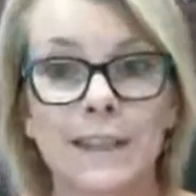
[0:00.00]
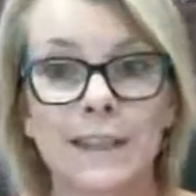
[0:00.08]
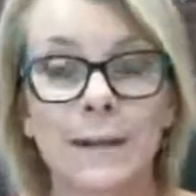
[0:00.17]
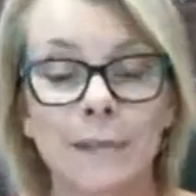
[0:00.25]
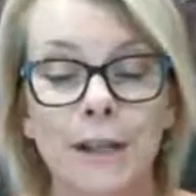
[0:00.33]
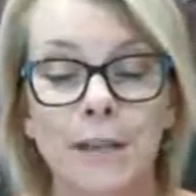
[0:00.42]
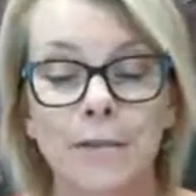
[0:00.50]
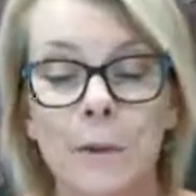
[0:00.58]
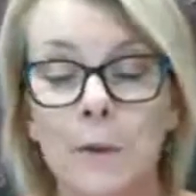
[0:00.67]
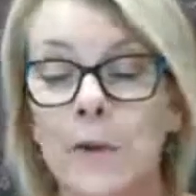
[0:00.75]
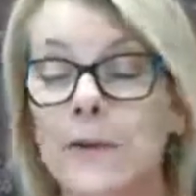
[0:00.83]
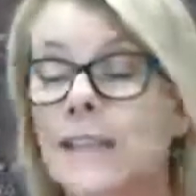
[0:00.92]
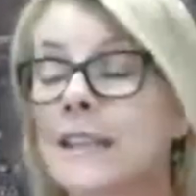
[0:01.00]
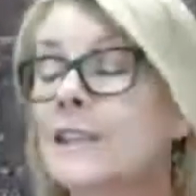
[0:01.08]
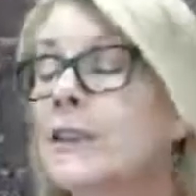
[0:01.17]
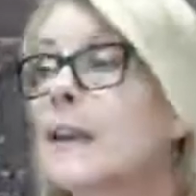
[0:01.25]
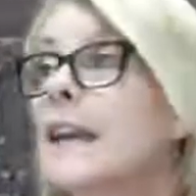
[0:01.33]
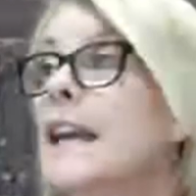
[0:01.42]
stumbling over my words here,
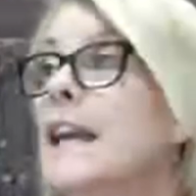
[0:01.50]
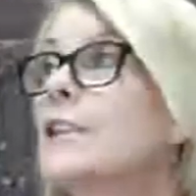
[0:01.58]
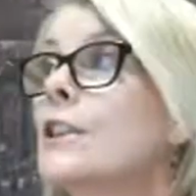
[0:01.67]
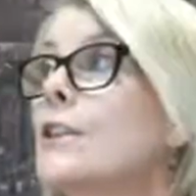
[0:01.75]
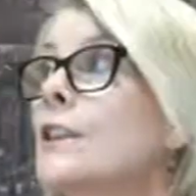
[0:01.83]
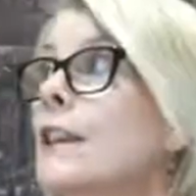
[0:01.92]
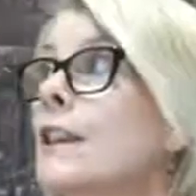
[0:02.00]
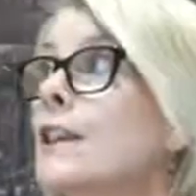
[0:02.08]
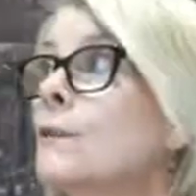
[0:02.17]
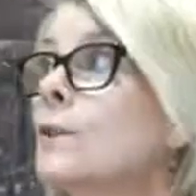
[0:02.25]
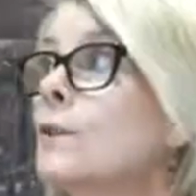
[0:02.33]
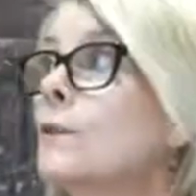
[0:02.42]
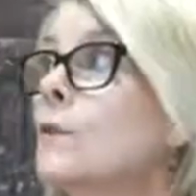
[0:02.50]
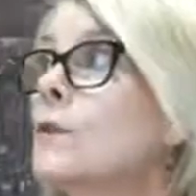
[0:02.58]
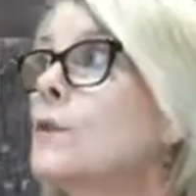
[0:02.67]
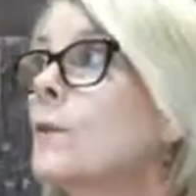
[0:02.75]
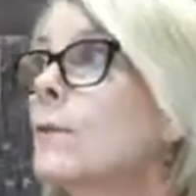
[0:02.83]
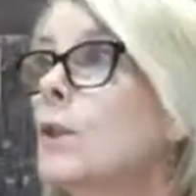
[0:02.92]
sorry. So say these
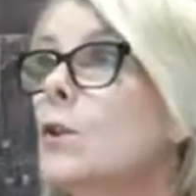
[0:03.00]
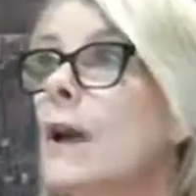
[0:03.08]
divorced women,